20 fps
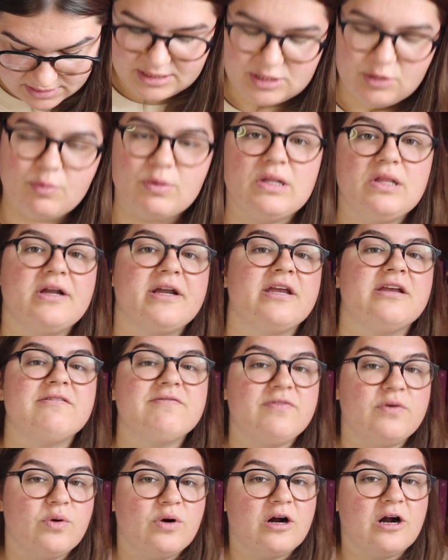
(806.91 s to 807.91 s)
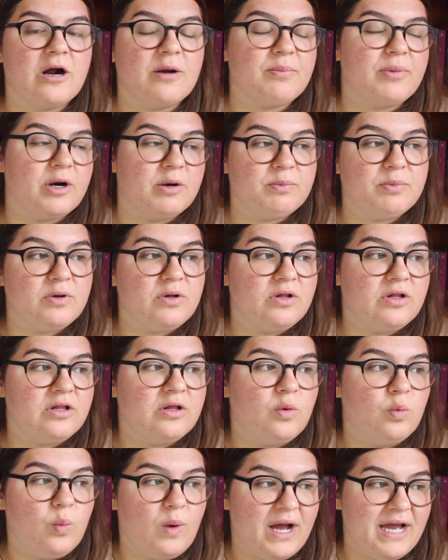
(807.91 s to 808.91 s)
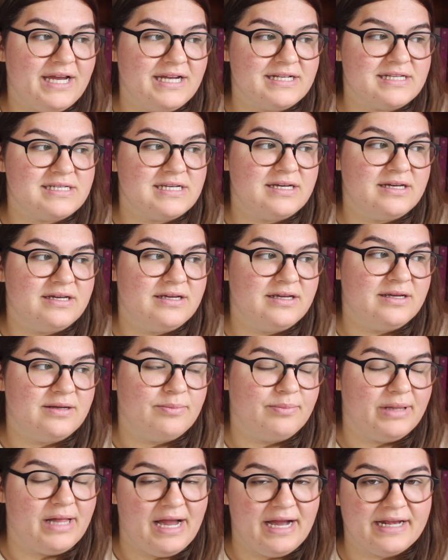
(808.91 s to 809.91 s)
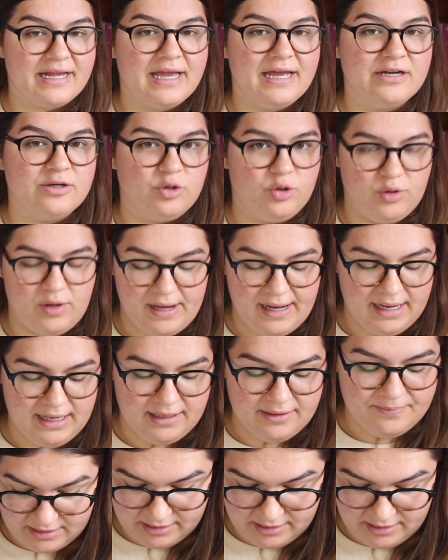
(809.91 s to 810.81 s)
So we're looking for purple, white, black, and gray.